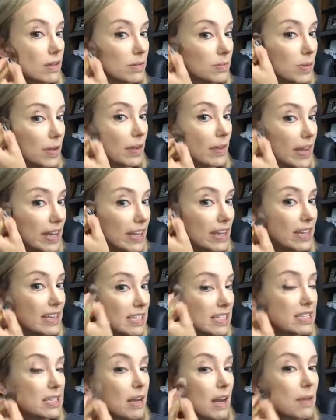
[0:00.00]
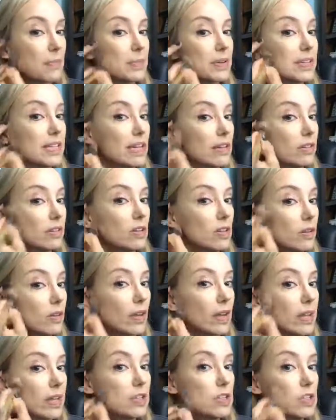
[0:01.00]
But like I'm telling you,
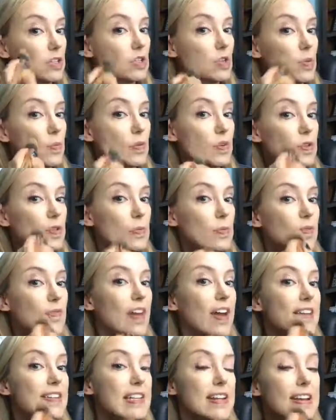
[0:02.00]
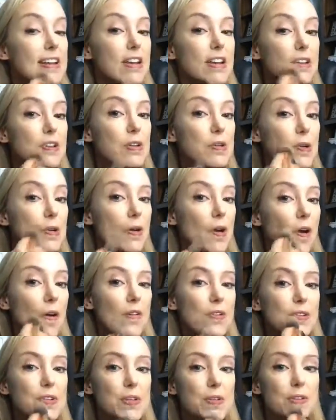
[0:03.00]
like it's super, super fast. You can
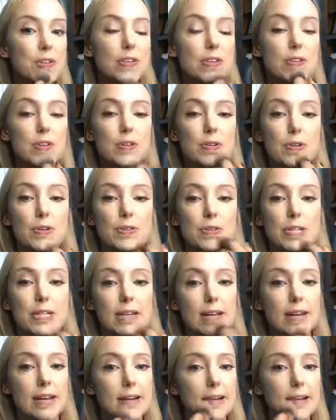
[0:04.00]
also use,